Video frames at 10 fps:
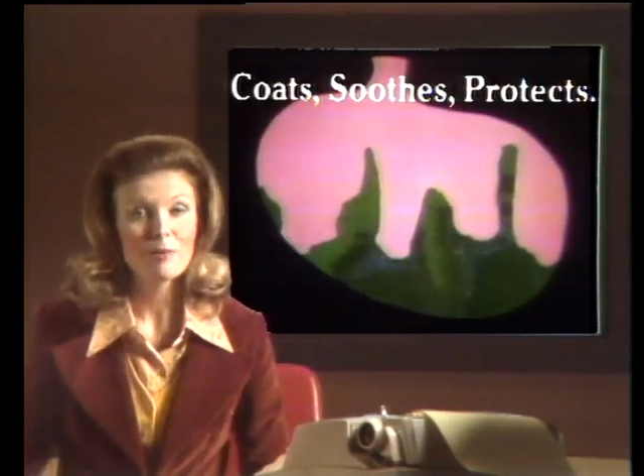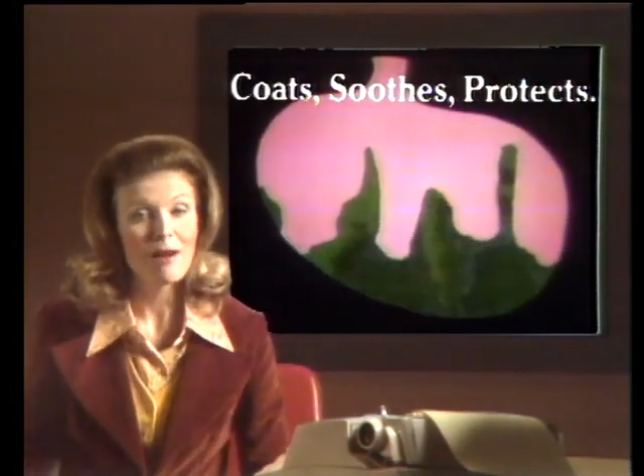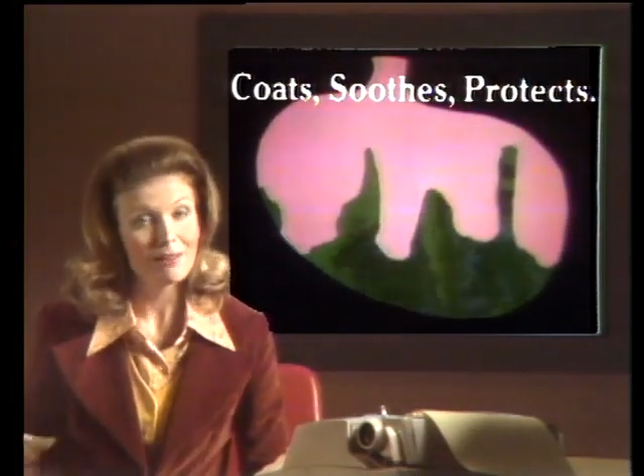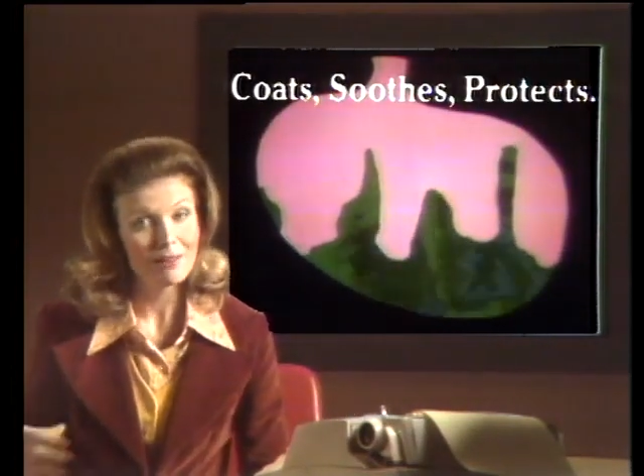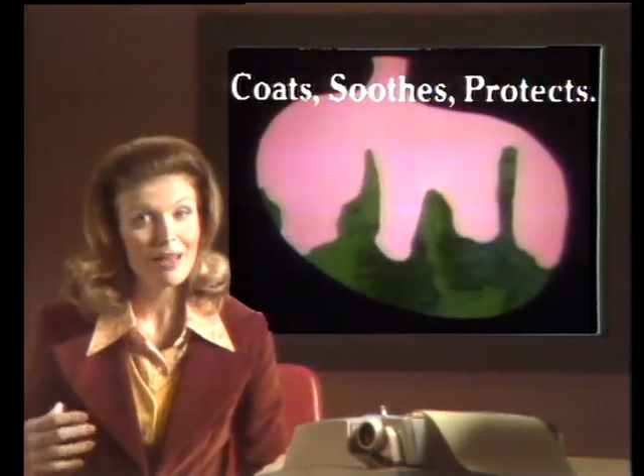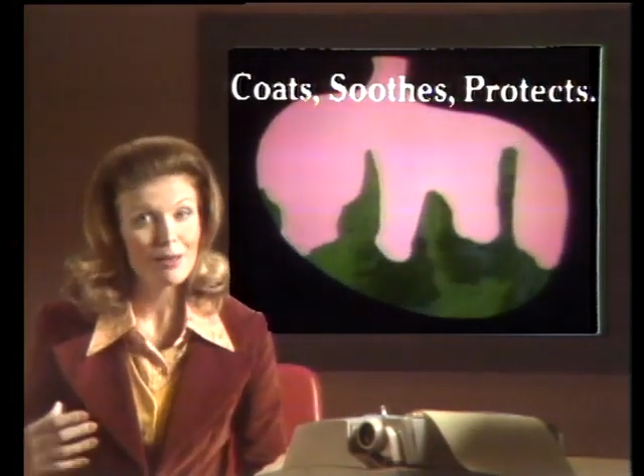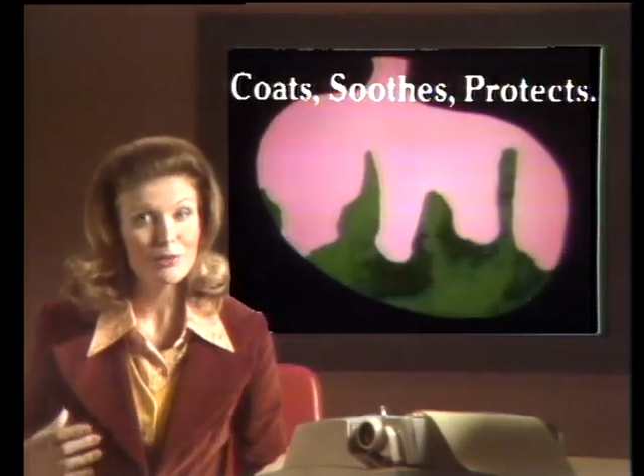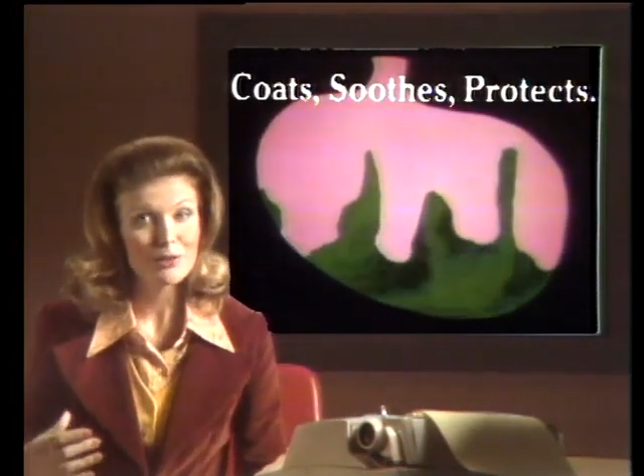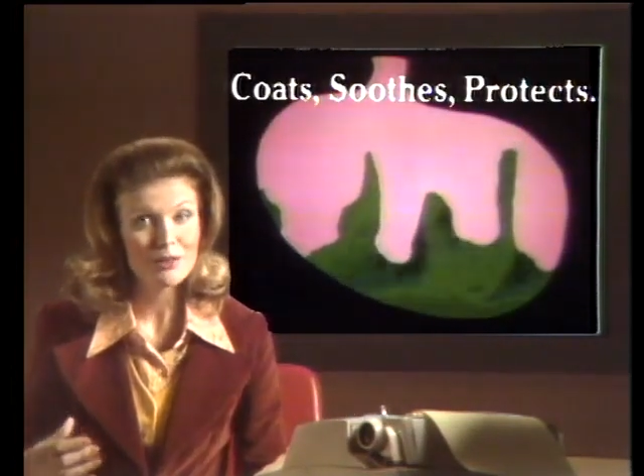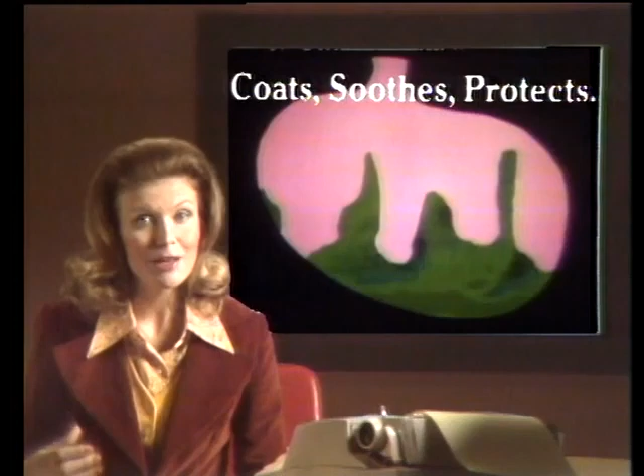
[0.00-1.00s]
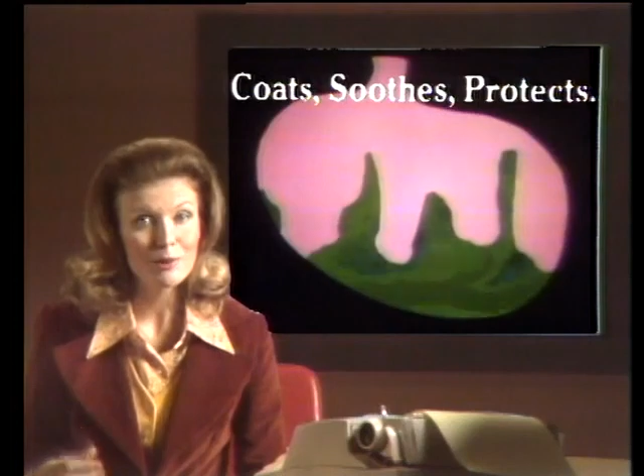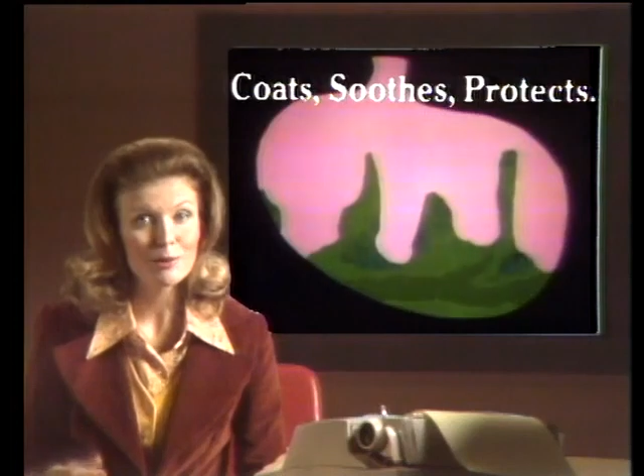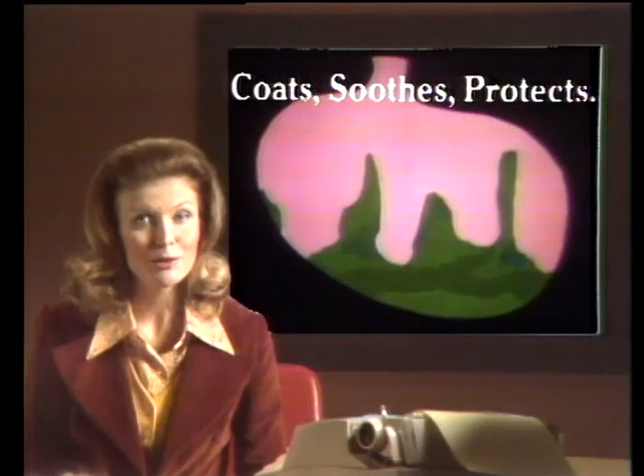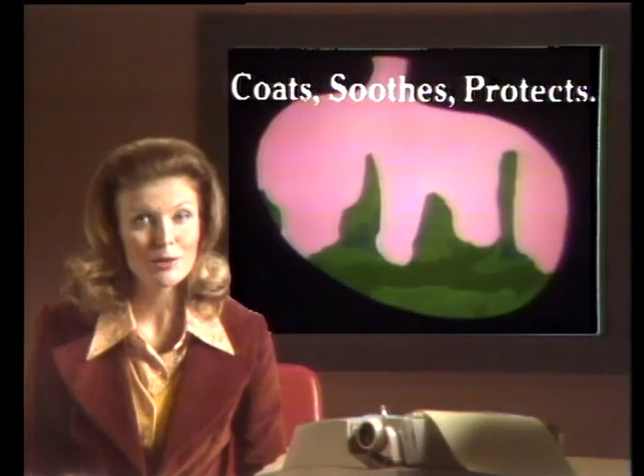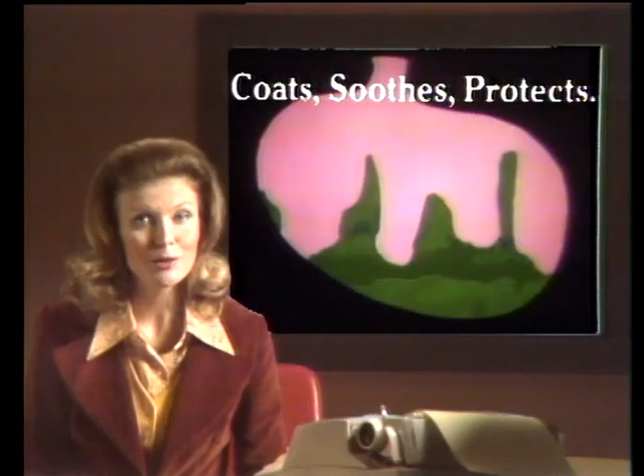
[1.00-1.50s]
while it helps your
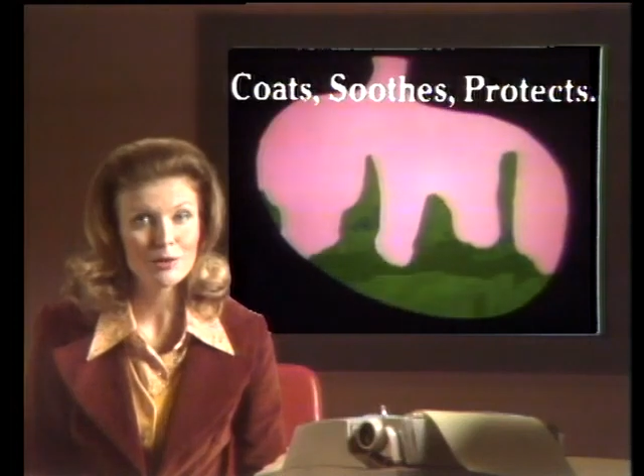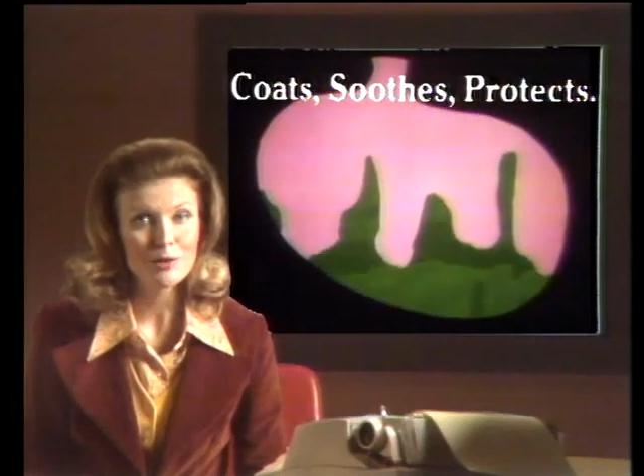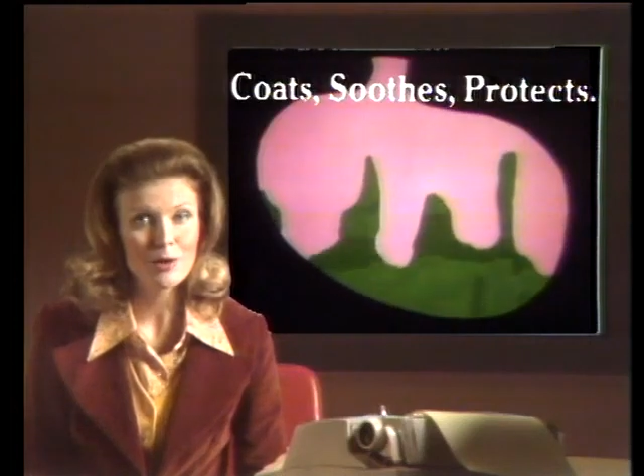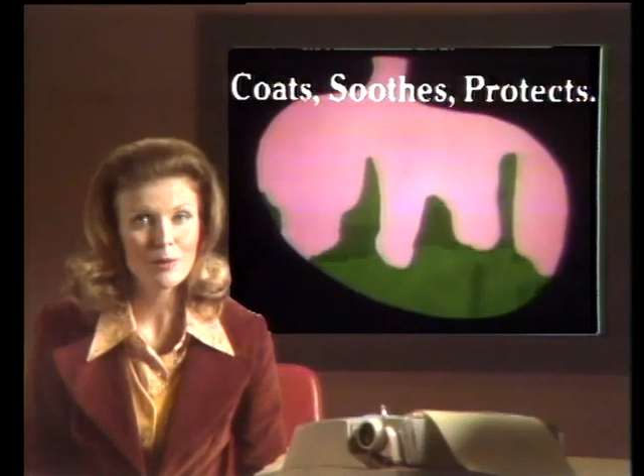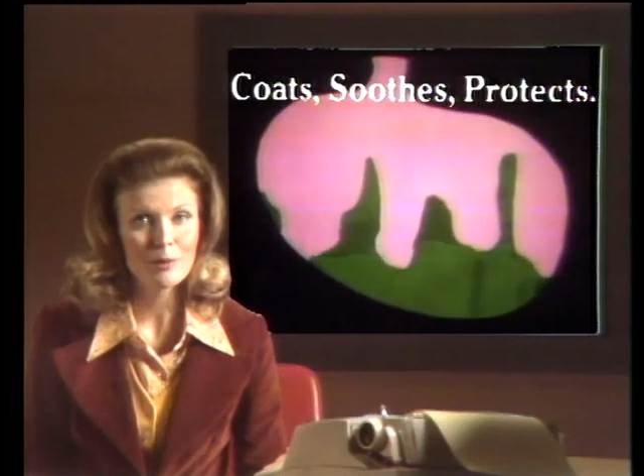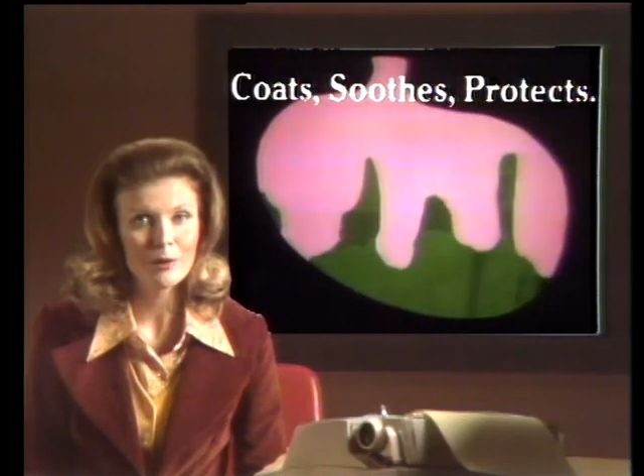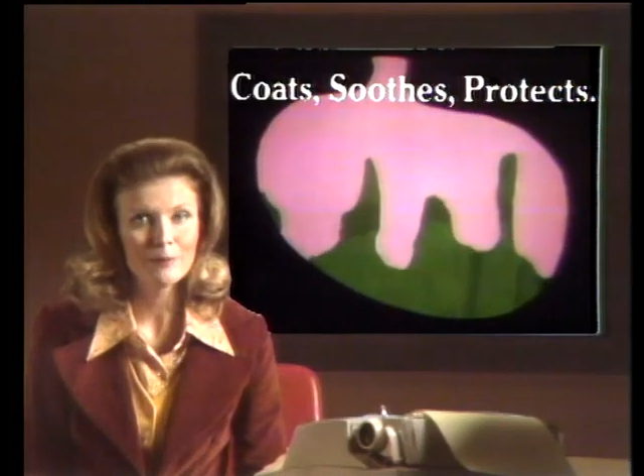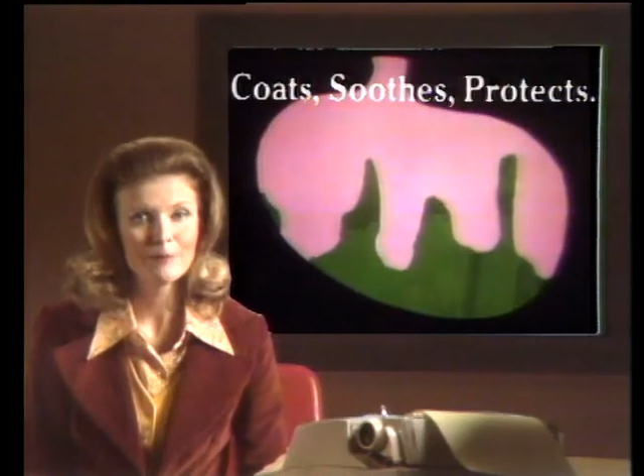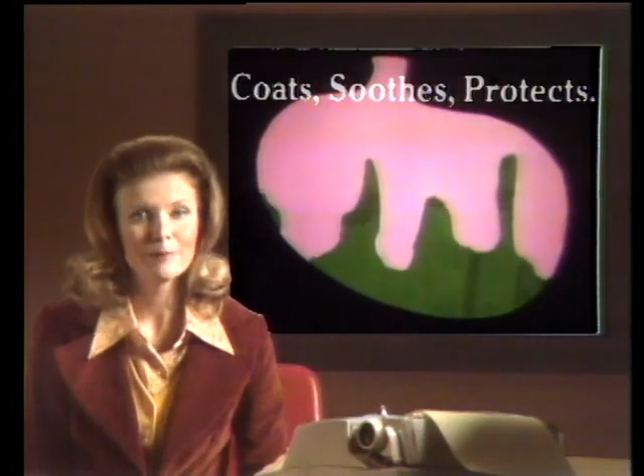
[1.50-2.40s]
stomach return to normal.